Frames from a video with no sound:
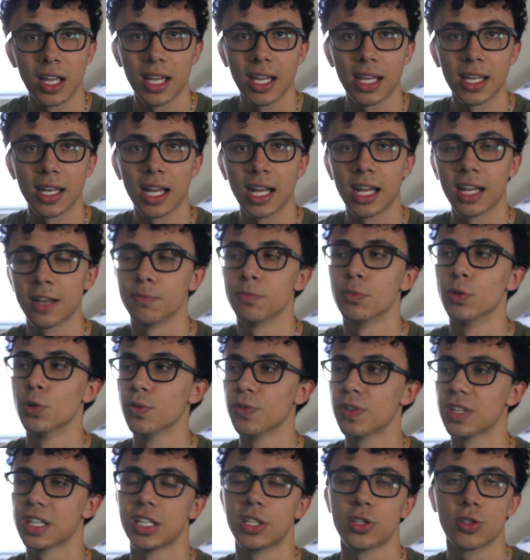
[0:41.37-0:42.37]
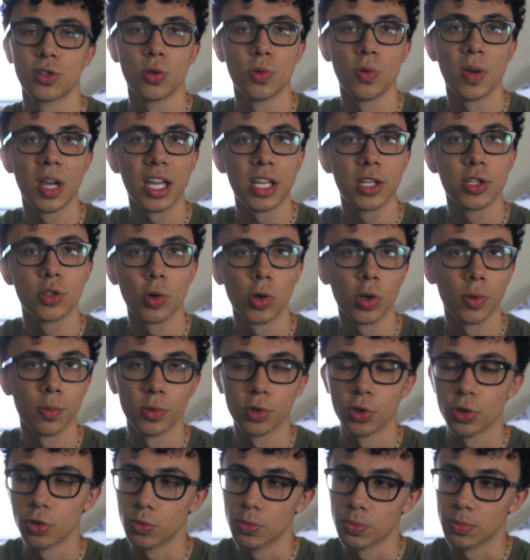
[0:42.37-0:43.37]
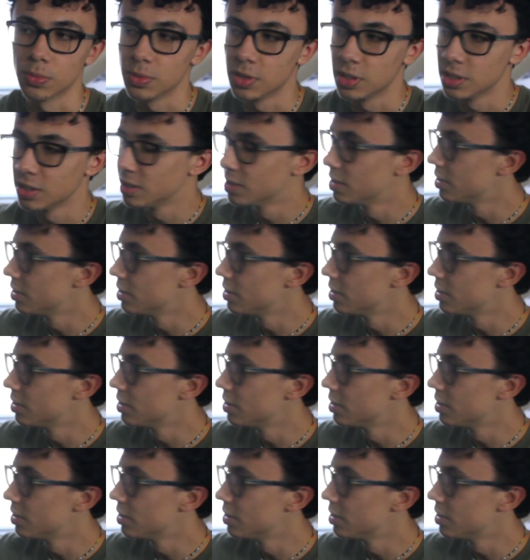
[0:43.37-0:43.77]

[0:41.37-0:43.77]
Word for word: and I have moved into a dorm room.